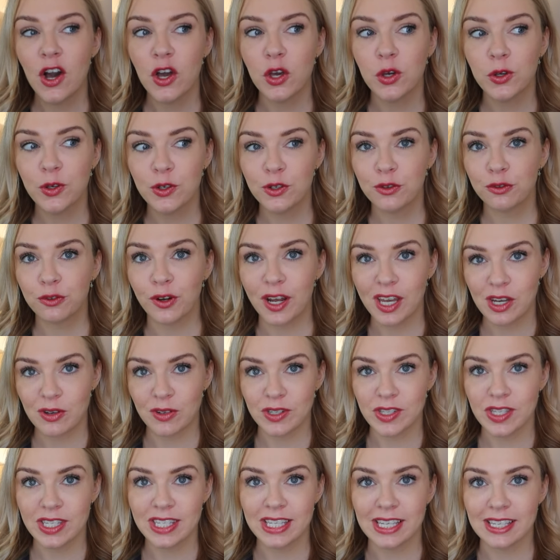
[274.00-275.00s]
oud
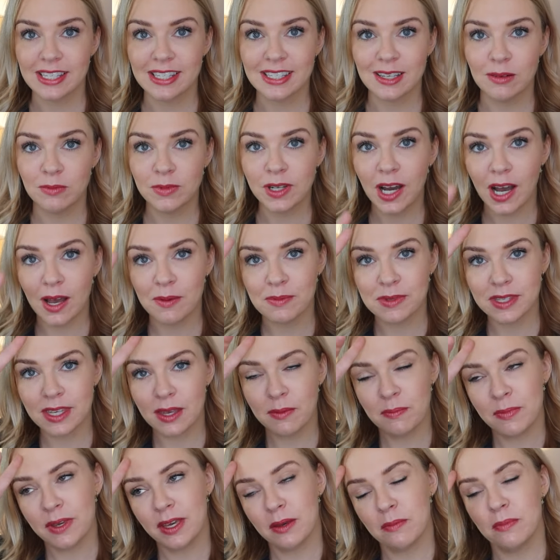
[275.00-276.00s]
fragrances sometimes
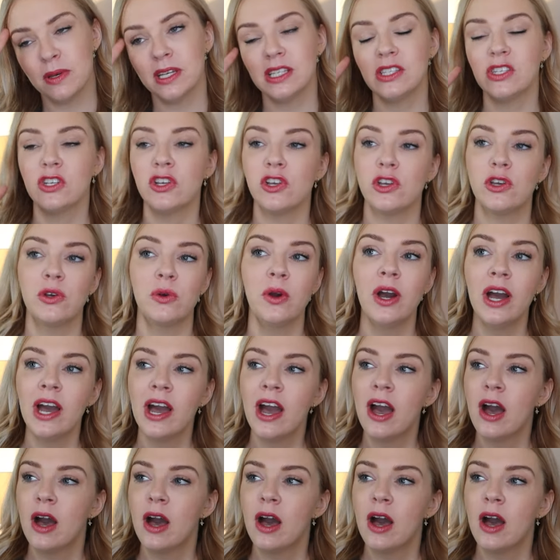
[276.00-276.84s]
can be a bit too